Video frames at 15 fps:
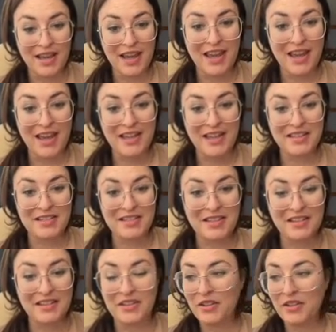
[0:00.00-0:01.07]
and
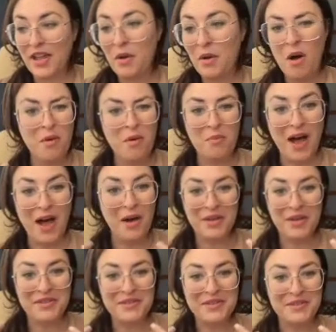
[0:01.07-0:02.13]
you're like, oh wow,
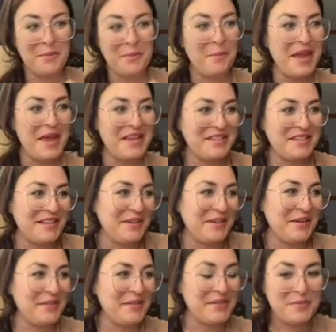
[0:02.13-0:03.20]
it's this amazing
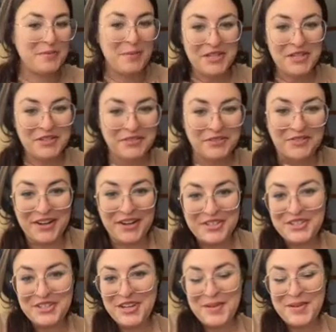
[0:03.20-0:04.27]
special
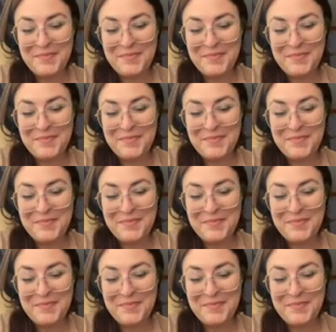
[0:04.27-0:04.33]
friendship,